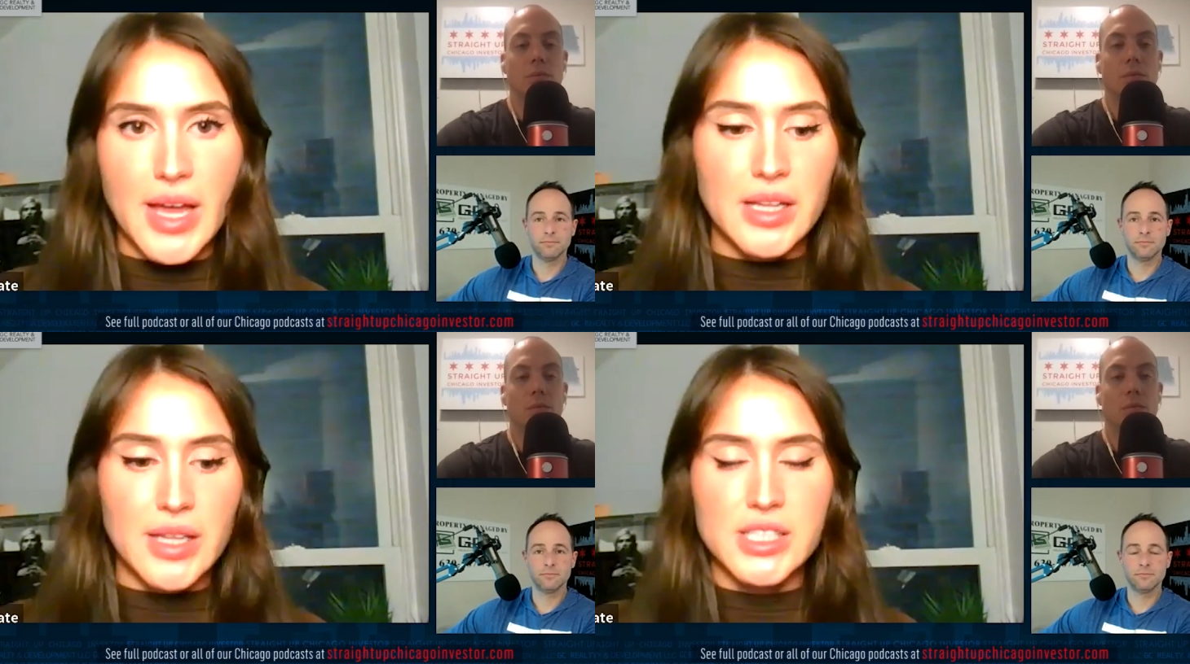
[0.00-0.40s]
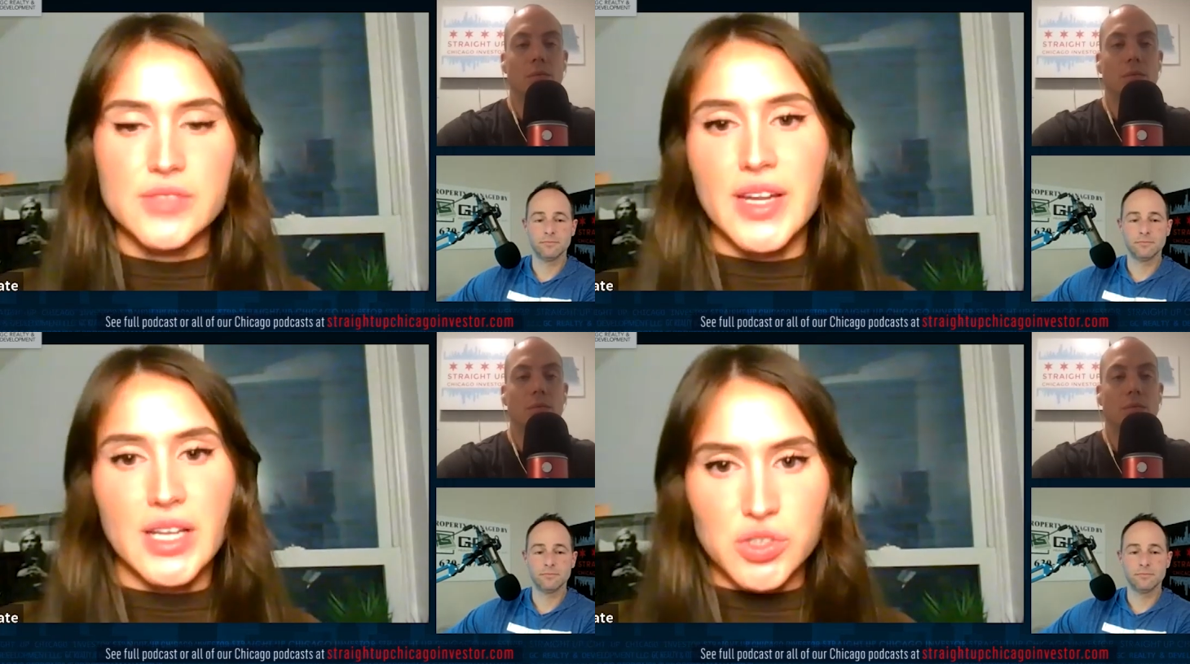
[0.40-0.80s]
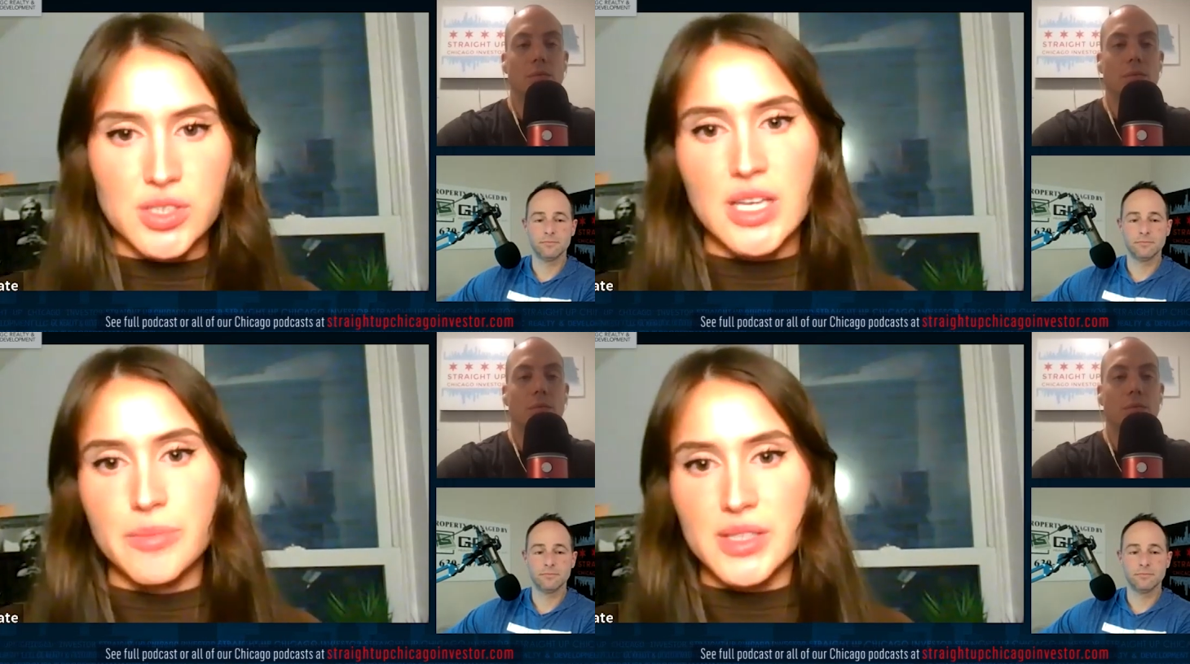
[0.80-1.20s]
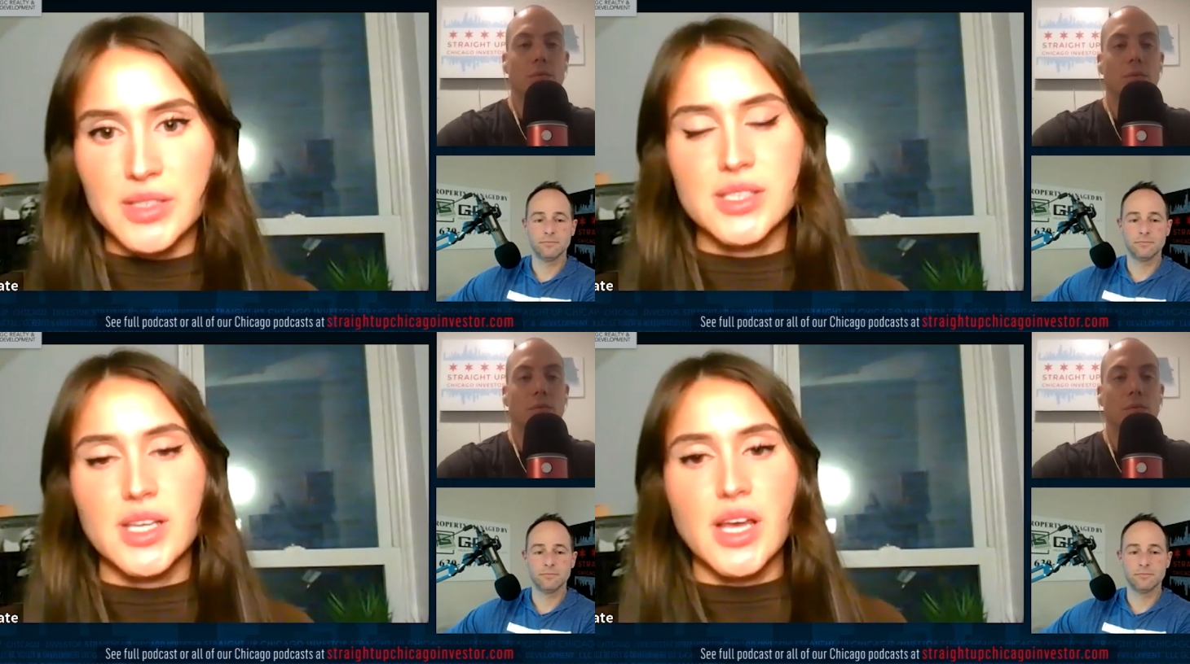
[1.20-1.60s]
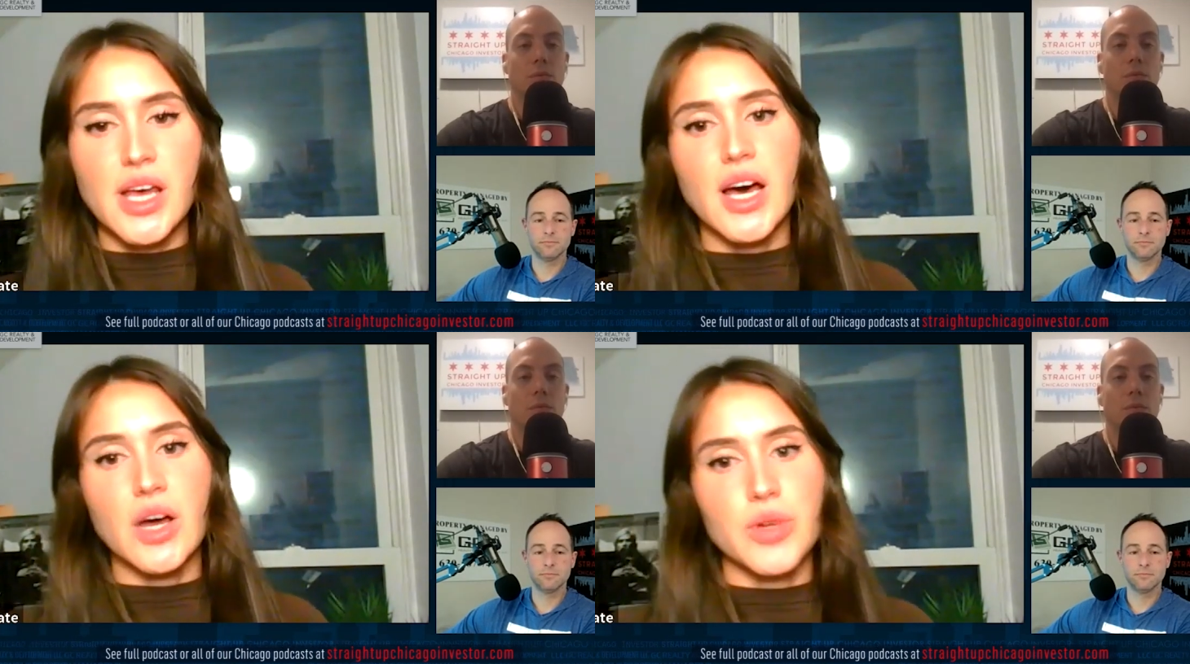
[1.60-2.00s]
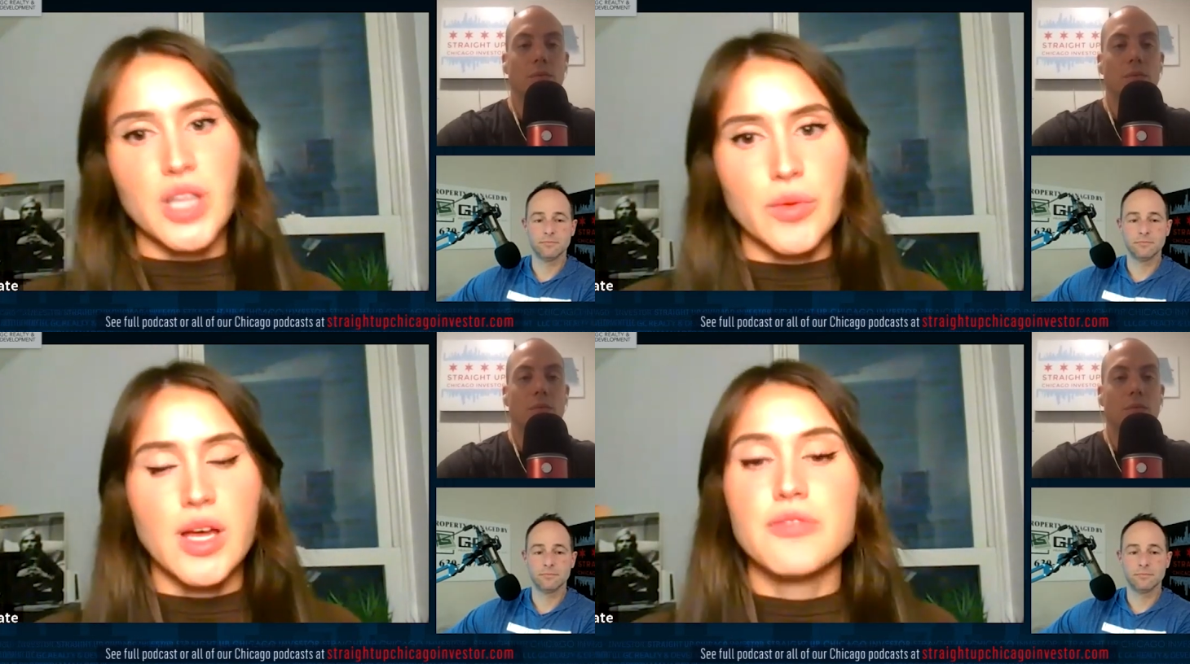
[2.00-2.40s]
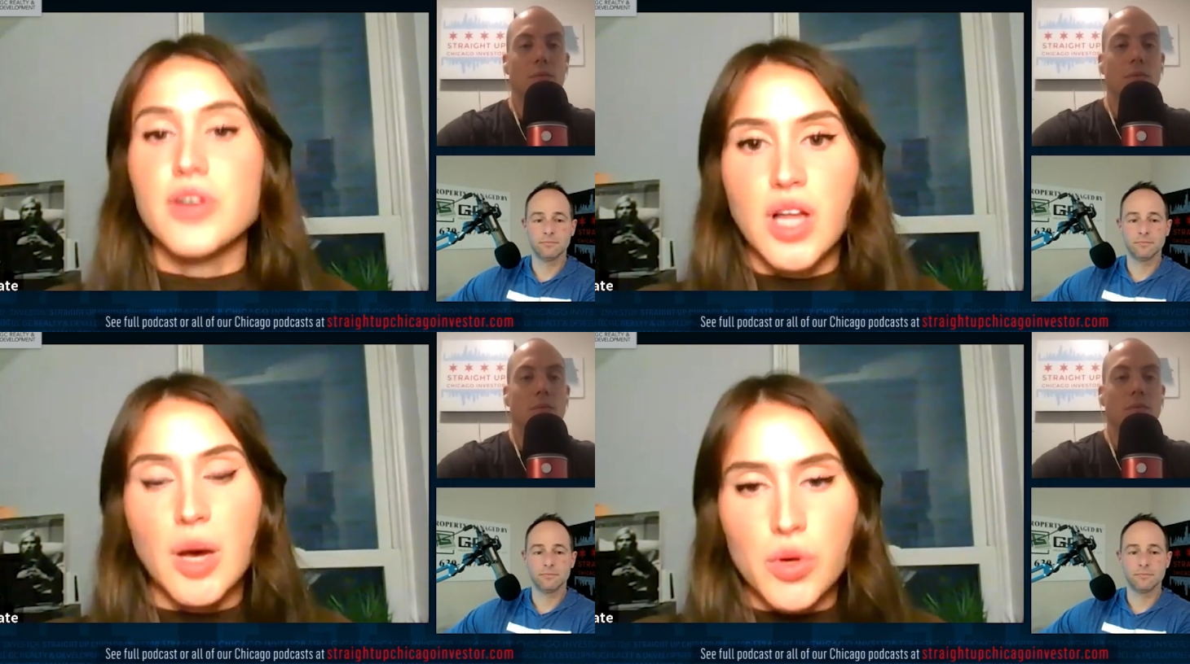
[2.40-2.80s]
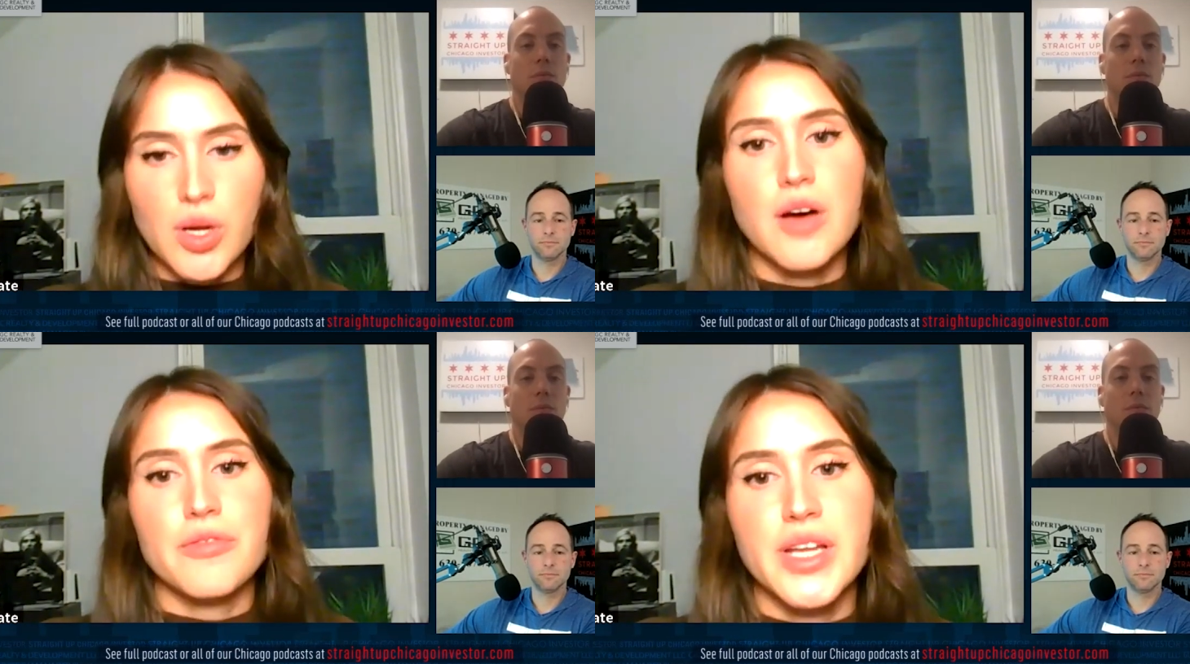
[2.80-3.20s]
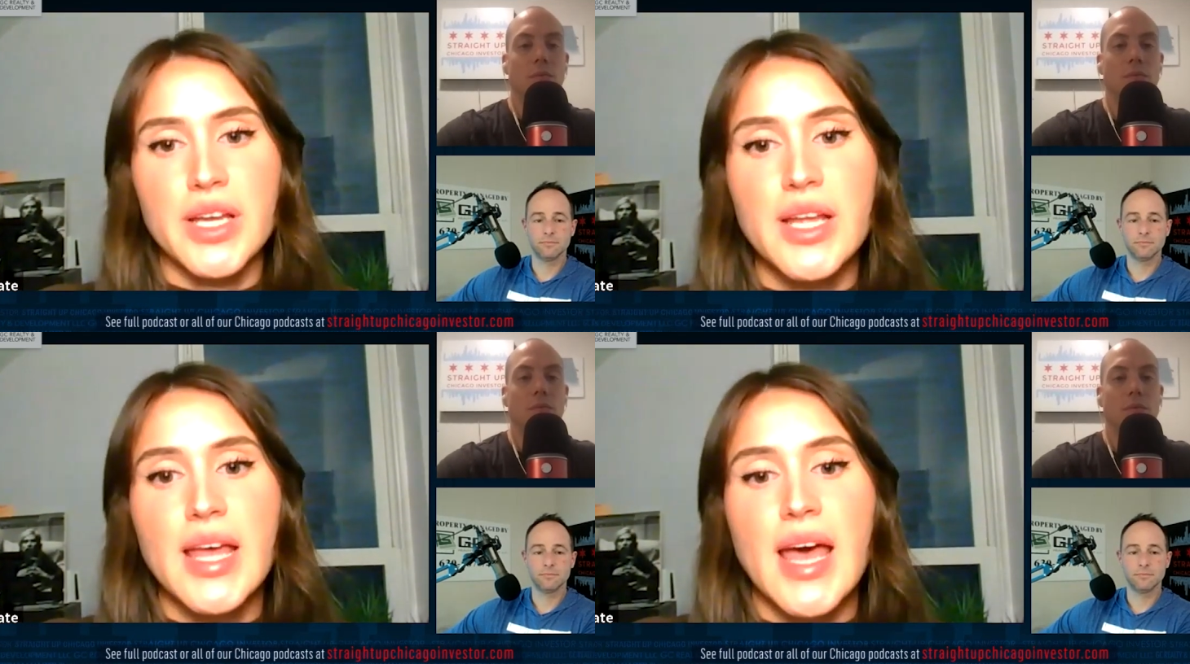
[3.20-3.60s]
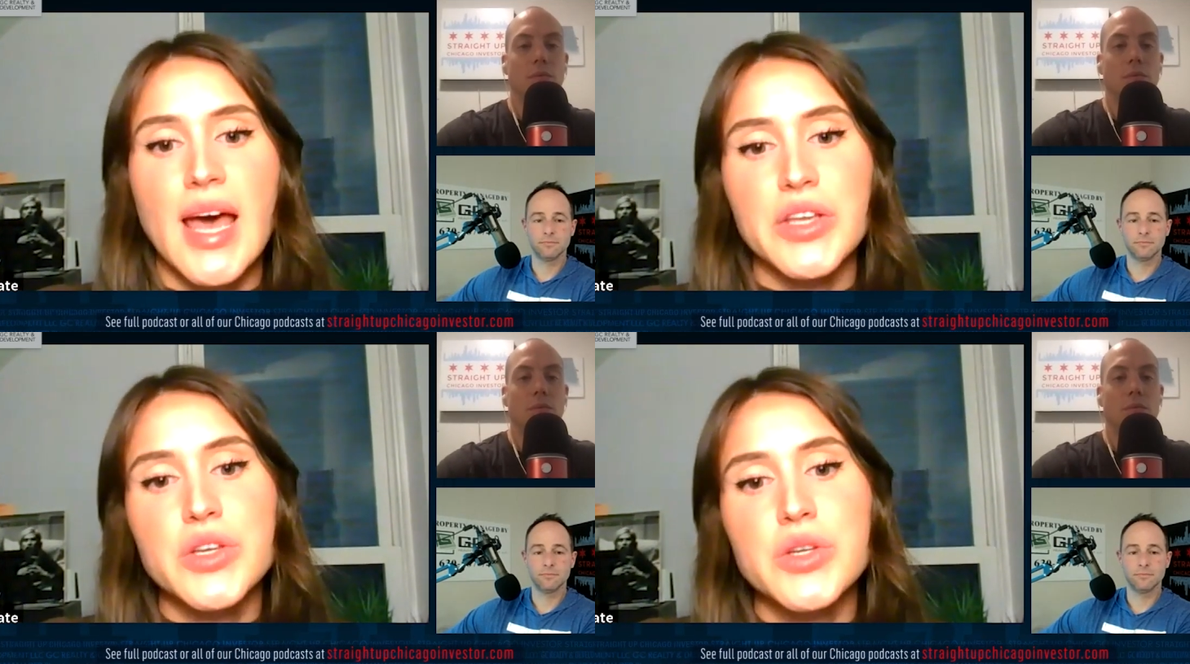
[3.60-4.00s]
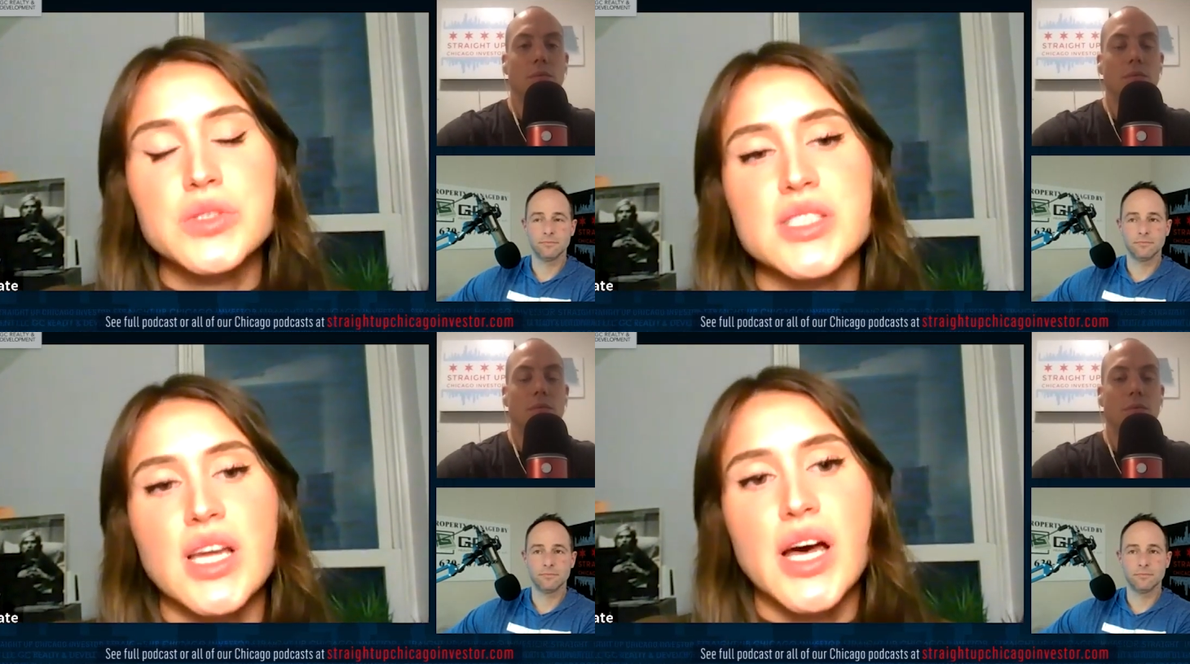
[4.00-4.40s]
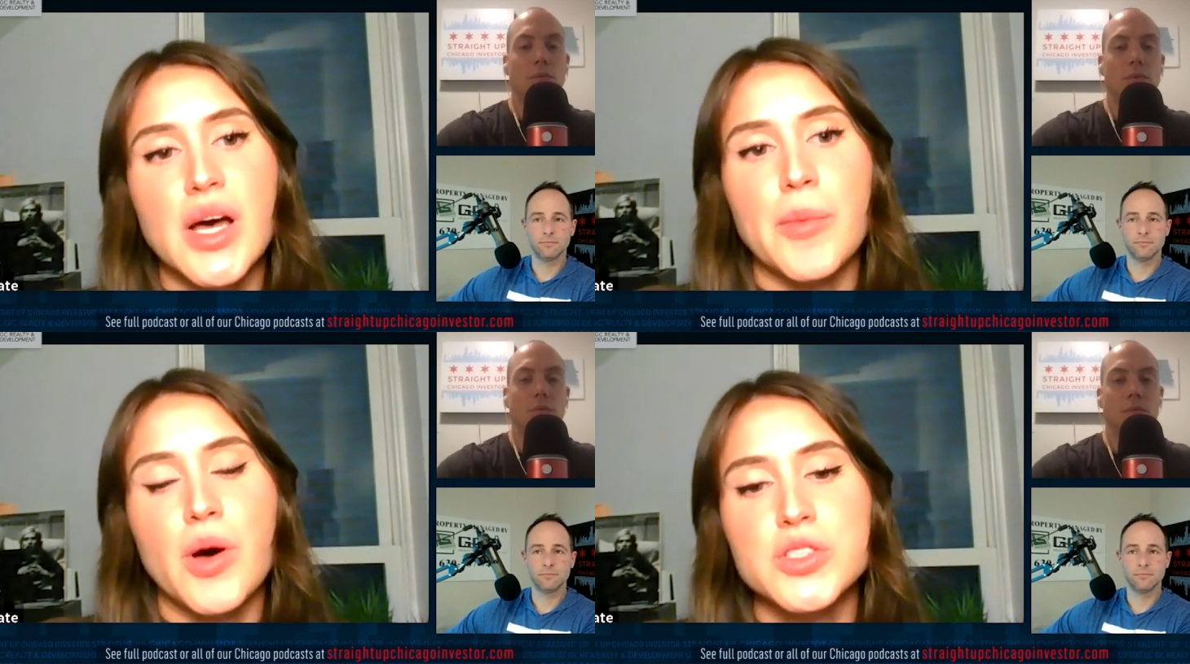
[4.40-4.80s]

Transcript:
Speaker 1: analyze financial statements uh, really well i feel a lot more confident i used um,